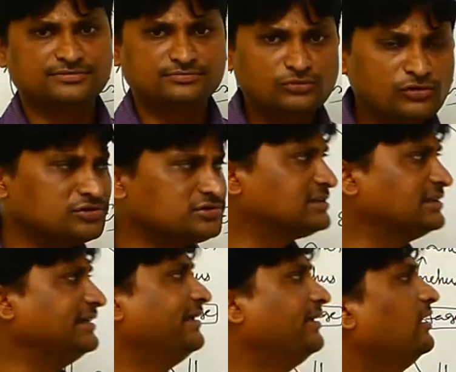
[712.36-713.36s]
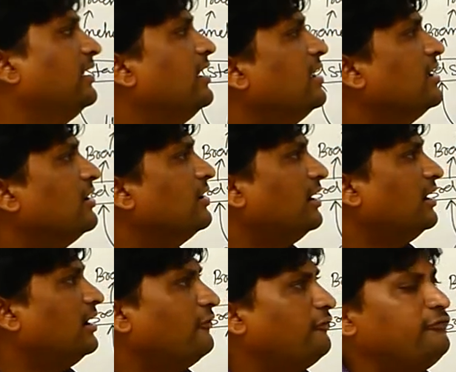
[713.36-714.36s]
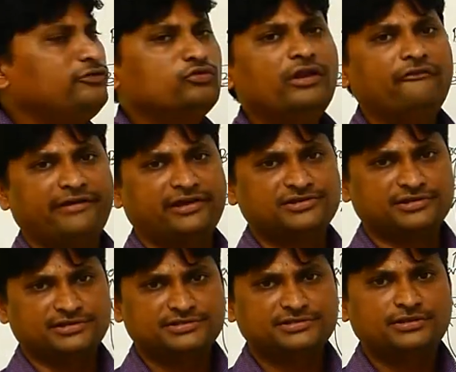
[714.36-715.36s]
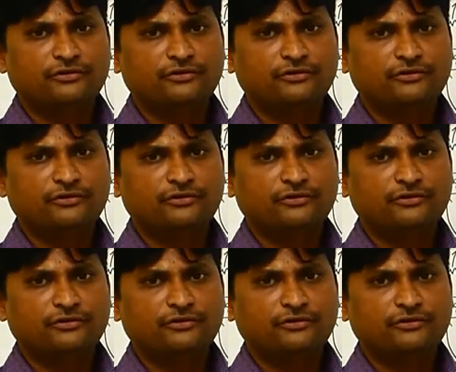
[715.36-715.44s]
Mostly few infections.